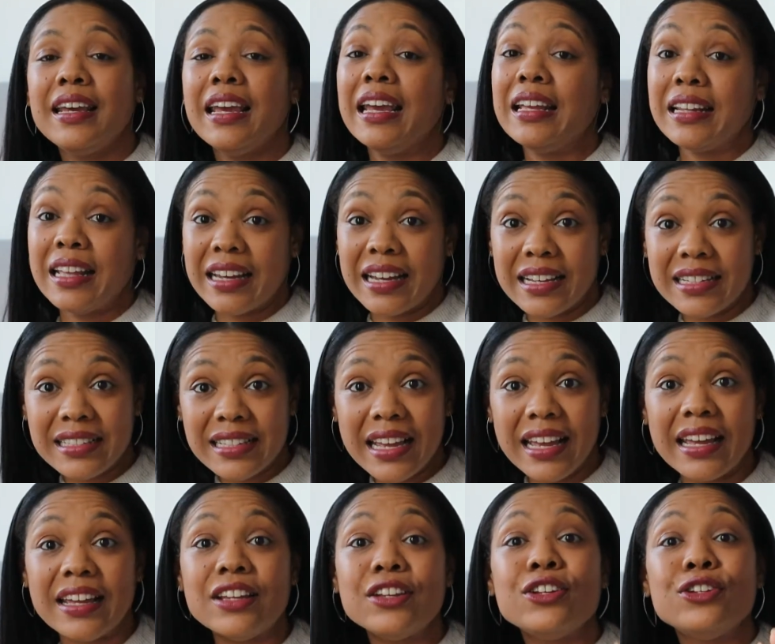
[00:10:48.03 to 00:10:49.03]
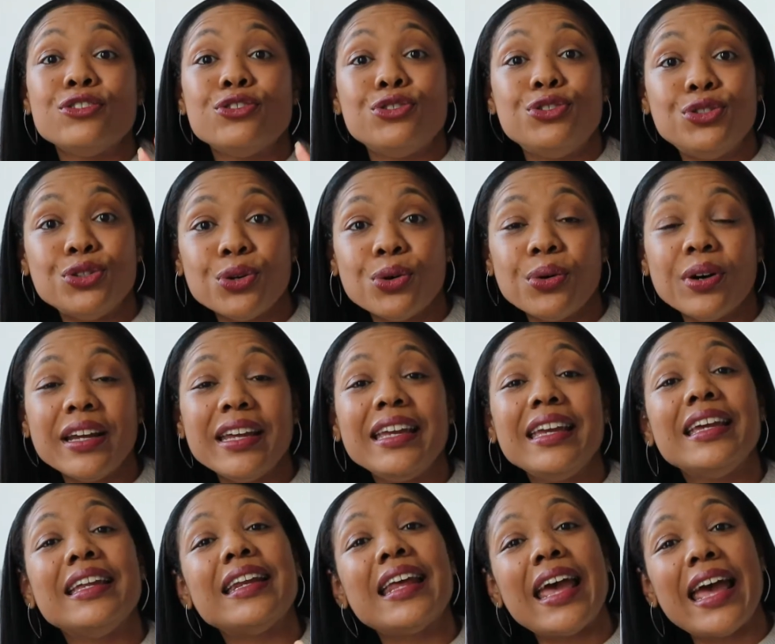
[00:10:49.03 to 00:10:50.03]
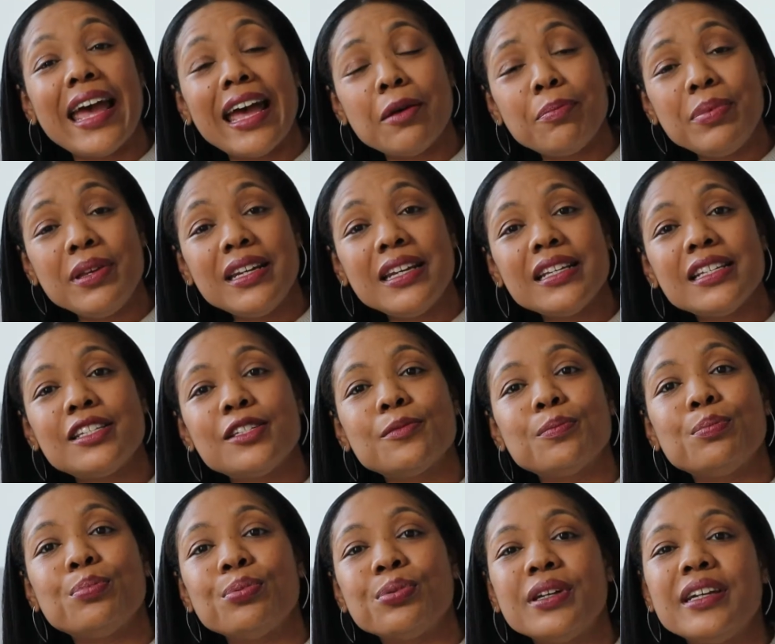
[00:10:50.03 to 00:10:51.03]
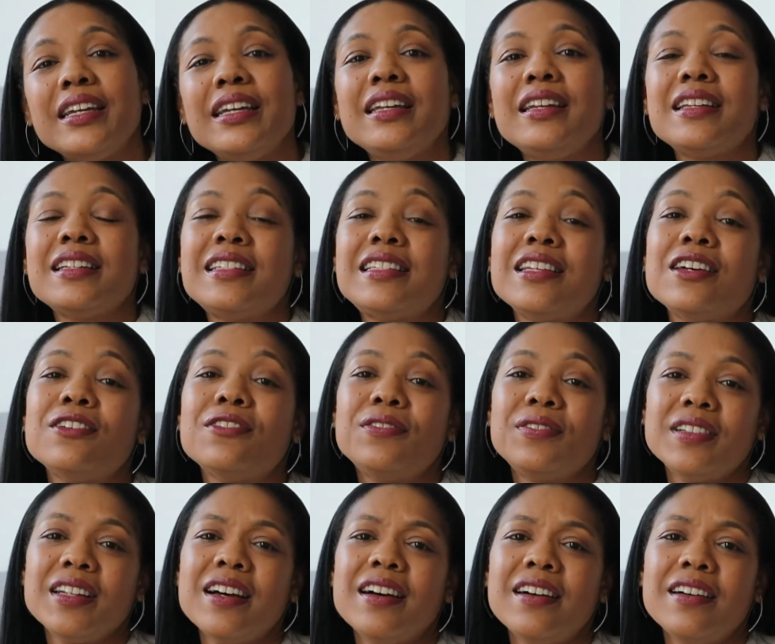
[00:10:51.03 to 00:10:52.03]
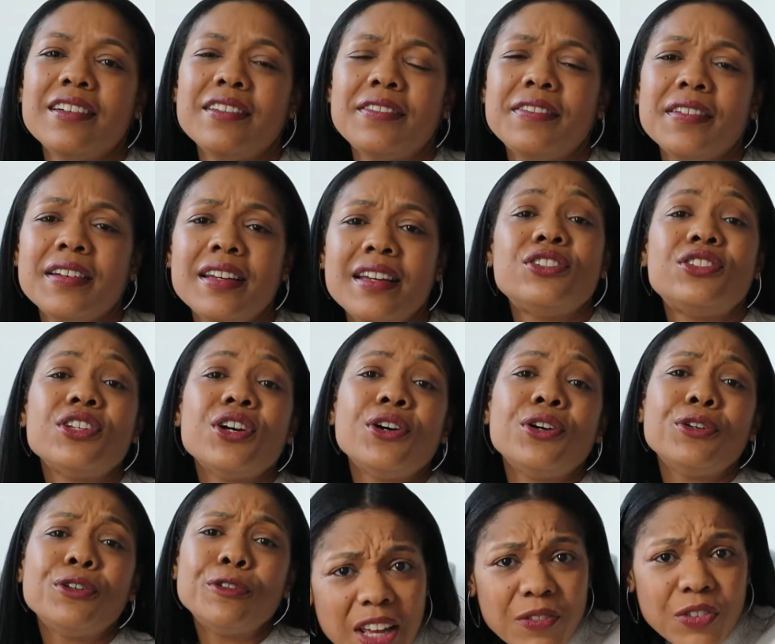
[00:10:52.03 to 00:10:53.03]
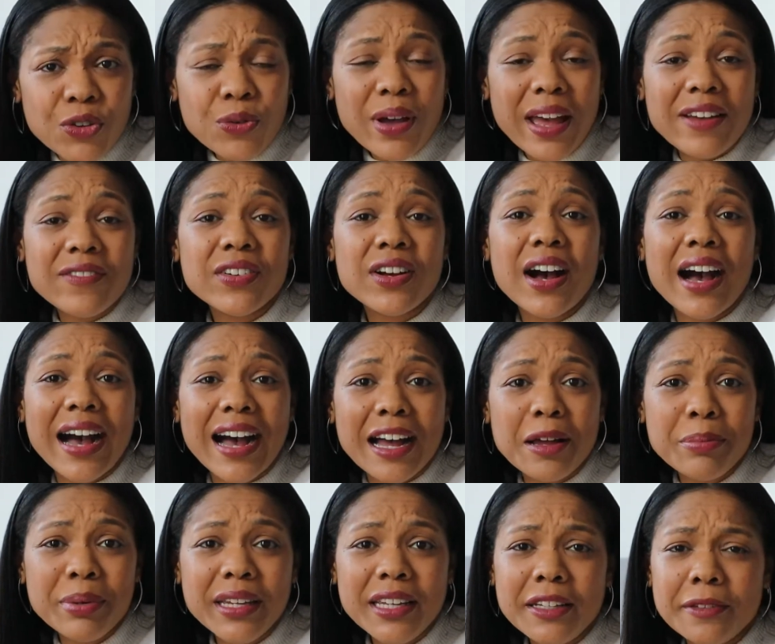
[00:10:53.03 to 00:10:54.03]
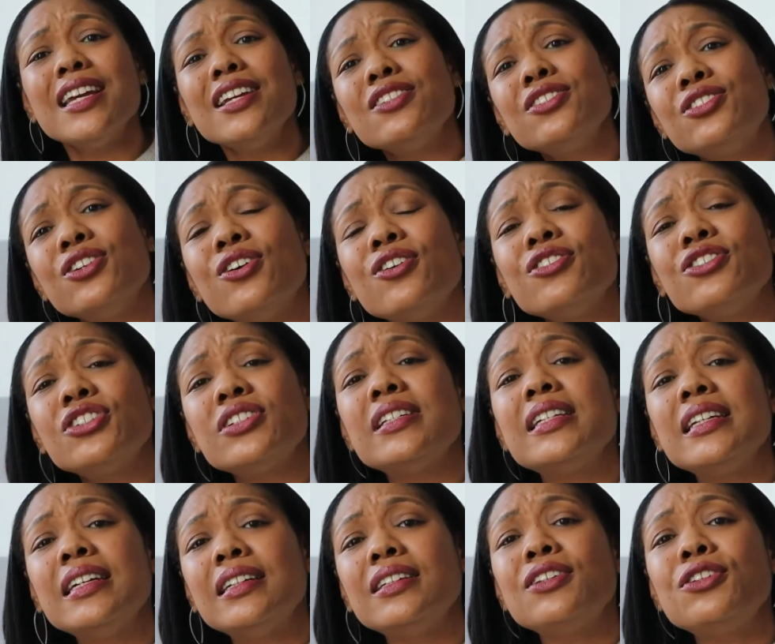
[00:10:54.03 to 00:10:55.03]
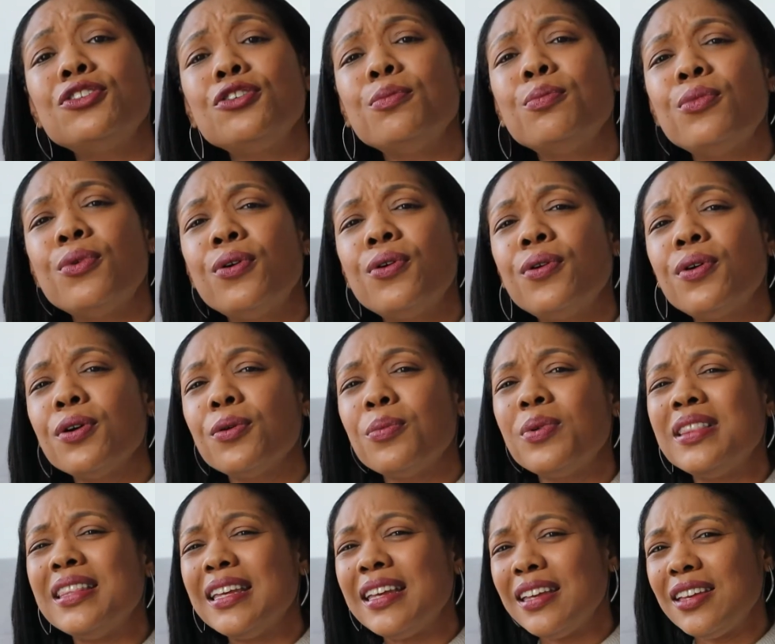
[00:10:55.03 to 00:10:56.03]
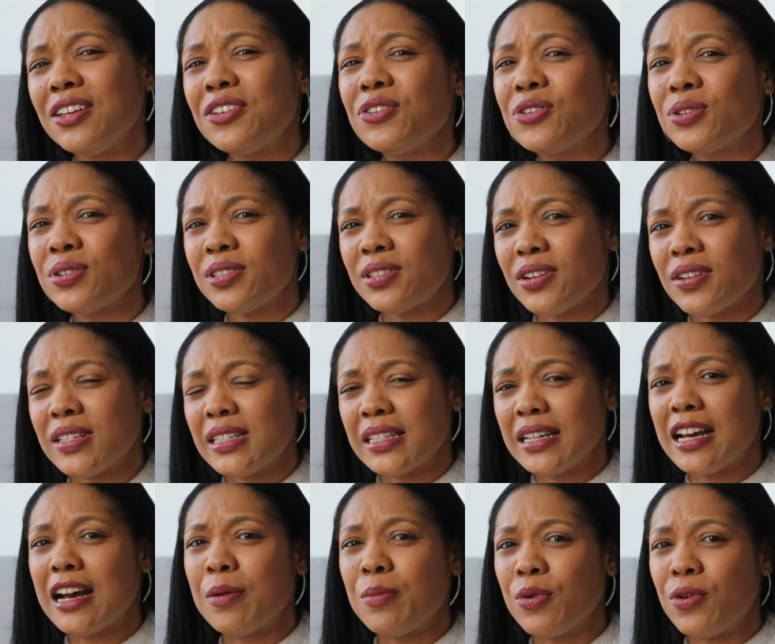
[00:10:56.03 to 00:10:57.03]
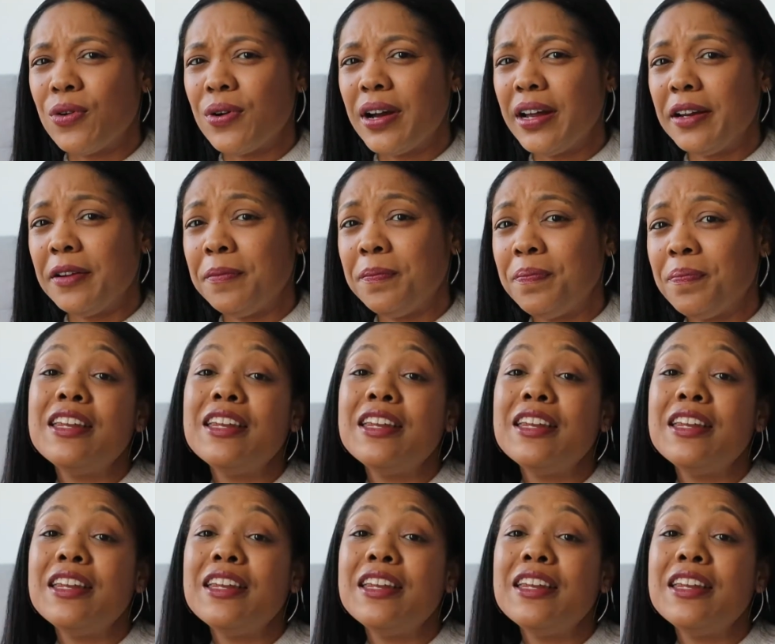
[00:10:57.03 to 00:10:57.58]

And like I said, joy and happiness breed self-love. So if you have a hobby, indulge in it a little more when the ills start to come on.